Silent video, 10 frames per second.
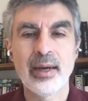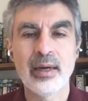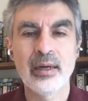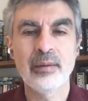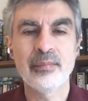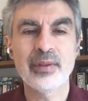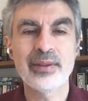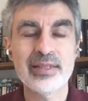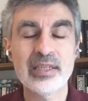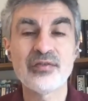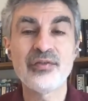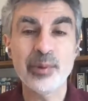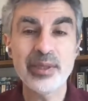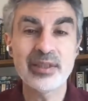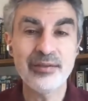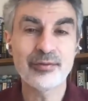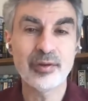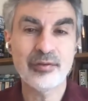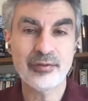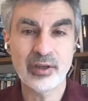Um, this is very
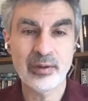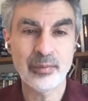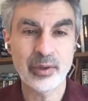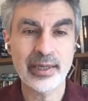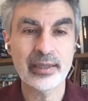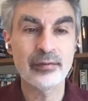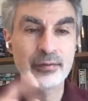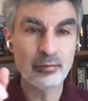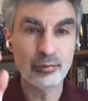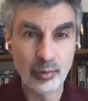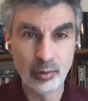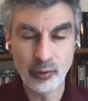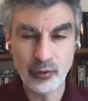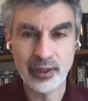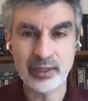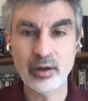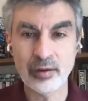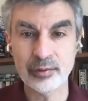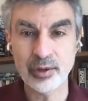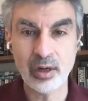different from the kind of rules that
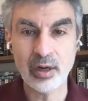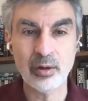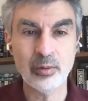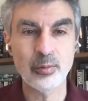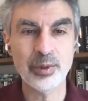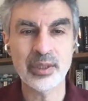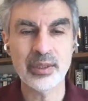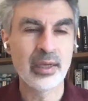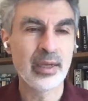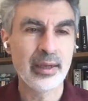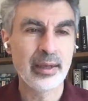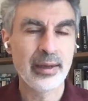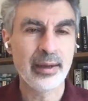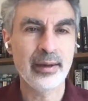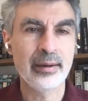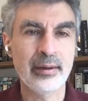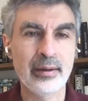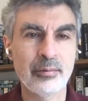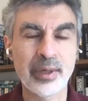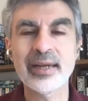govern how we
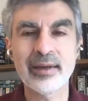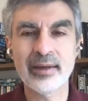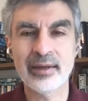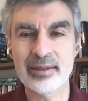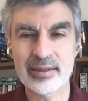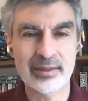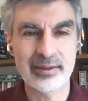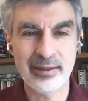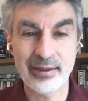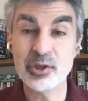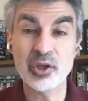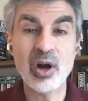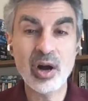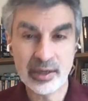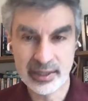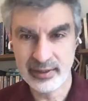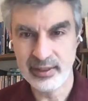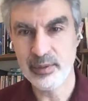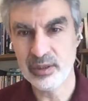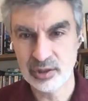uh, recognize that there's a car in the
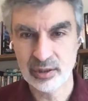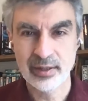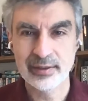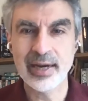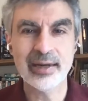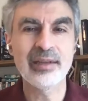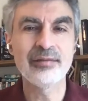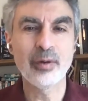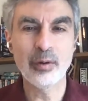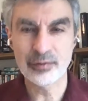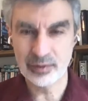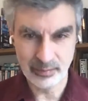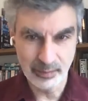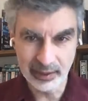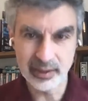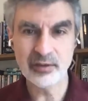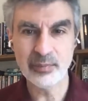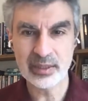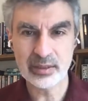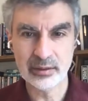image. That involves millions of
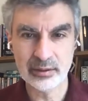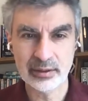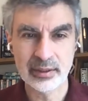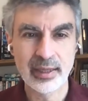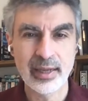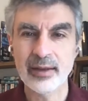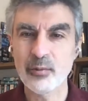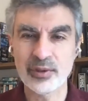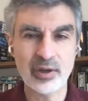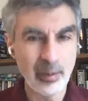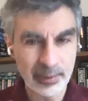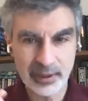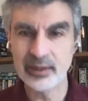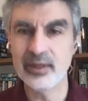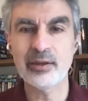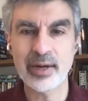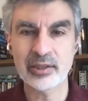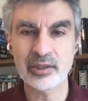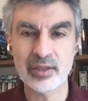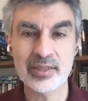pixels with complicated
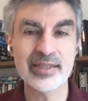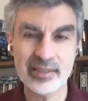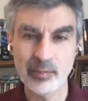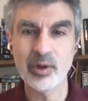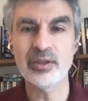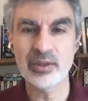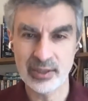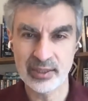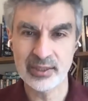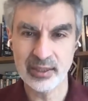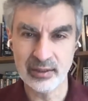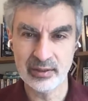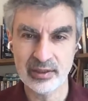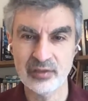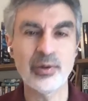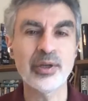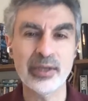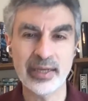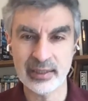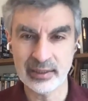interaction. System one does these things, is very
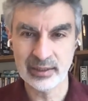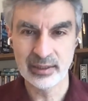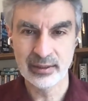good at it.